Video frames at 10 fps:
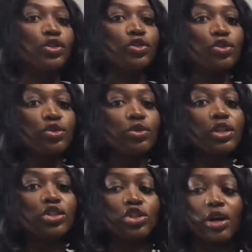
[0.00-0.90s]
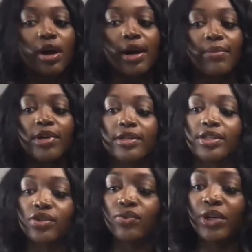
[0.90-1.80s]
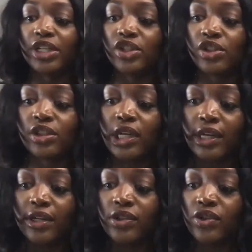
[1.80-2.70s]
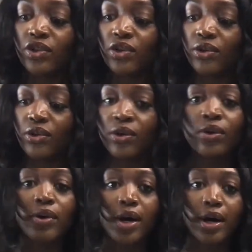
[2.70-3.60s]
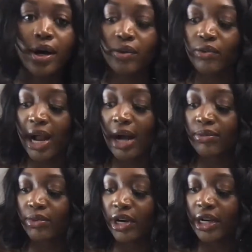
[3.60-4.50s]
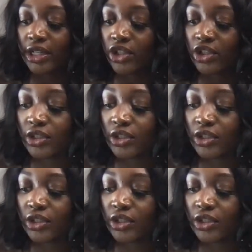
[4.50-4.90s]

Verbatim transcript: to do the jar, I'm gonna switch to a round brush.